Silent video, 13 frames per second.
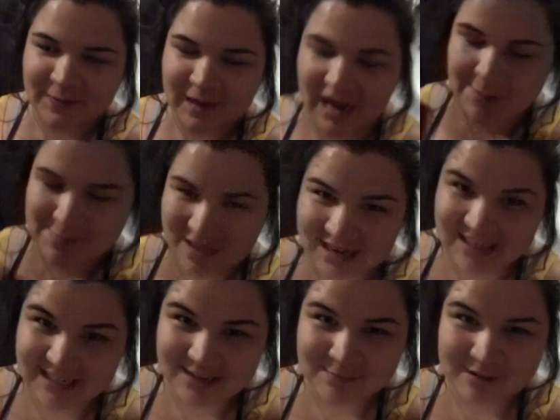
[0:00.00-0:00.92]
I'm
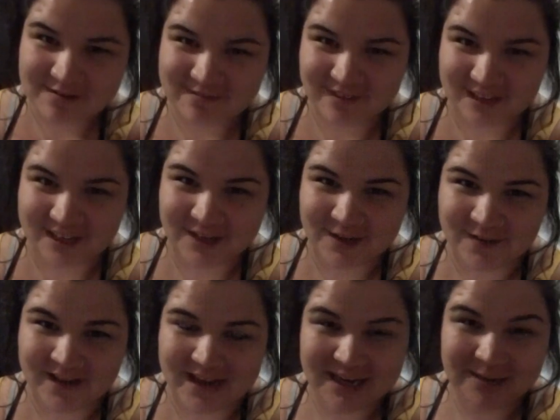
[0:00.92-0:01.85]
editing my video
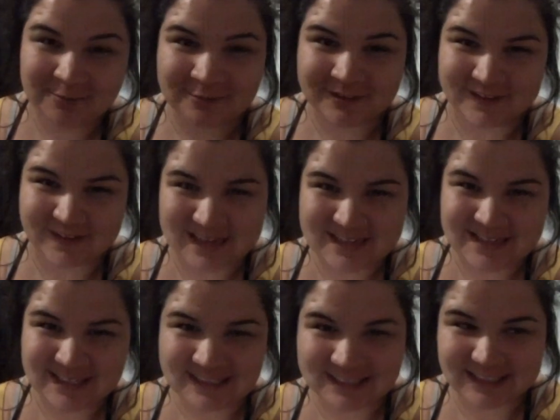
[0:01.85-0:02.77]
and I'm
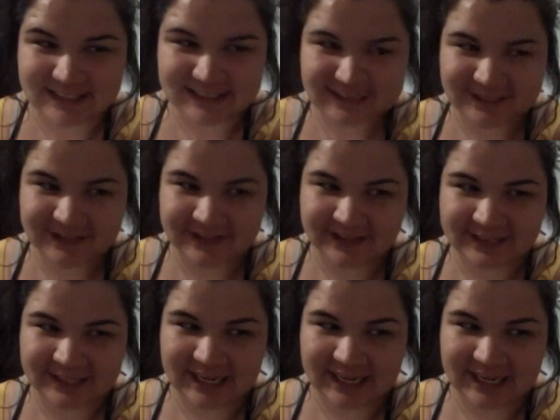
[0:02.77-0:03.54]
realizing that literally